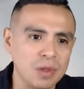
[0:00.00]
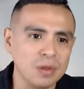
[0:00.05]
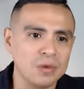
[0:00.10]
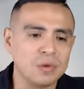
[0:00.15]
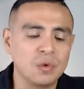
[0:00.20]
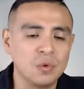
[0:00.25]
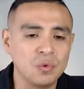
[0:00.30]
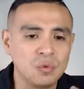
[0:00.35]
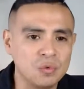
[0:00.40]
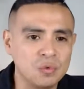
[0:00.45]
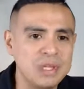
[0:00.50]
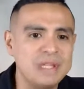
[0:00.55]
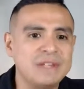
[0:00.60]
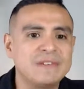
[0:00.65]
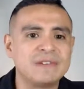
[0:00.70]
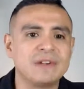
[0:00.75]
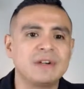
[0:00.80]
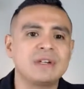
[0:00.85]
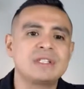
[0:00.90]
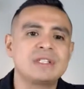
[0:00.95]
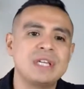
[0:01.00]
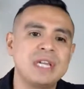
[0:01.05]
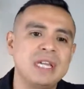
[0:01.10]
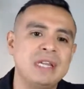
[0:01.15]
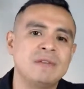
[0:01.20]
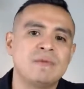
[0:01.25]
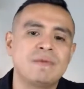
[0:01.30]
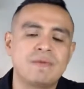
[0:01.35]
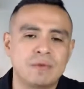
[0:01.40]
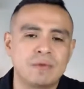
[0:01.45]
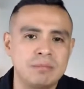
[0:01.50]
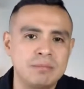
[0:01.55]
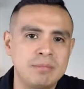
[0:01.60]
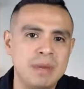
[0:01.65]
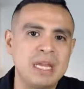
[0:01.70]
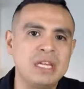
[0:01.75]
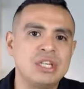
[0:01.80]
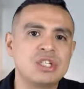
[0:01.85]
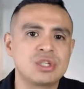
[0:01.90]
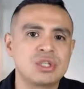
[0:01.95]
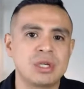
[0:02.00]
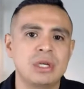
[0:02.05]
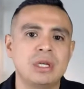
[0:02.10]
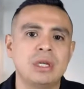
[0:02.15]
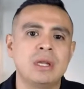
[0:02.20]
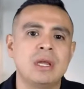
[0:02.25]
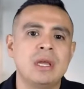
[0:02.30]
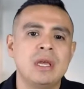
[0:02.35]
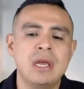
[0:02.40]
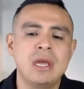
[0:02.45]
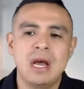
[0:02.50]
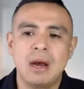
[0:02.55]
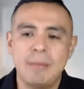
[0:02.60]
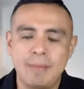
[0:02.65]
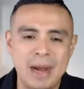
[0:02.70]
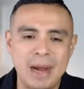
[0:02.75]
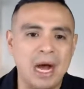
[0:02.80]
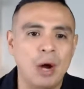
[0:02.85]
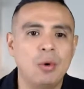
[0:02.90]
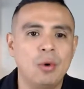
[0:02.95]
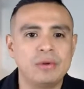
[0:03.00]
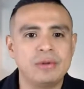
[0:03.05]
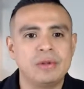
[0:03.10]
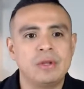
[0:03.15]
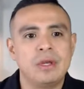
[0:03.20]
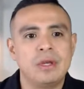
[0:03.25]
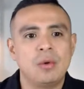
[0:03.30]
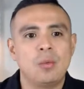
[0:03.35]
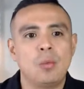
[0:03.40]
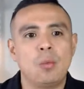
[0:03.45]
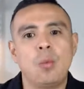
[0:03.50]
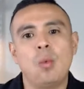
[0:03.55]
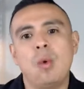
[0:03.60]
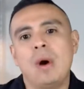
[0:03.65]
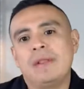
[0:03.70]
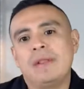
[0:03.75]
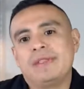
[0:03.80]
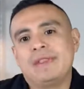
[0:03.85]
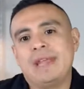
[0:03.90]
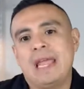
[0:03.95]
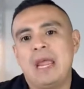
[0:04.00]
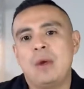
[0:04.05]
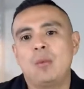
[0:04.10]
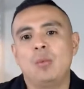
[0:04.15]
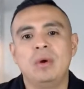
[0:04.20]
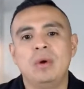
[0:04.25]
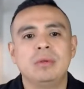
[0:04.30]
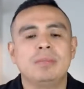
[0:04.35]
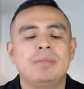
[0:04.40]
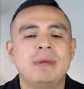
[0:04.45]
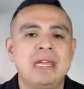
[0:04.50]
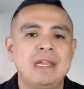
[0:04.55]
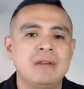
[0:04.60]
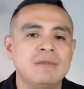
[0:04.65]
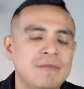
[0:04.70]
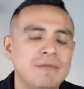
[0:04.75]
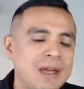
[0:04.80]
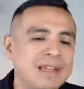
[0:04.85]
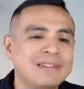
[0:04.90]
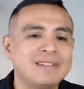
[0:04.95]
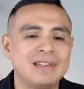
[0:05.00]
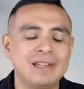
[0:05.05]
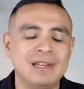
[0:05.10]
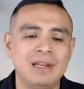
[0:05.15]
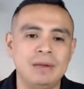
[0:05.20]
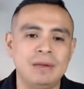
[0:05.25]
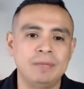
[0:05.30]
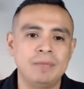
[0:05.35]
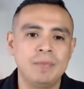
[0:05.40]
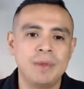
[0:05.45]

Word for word: to research information about what they will be investing in.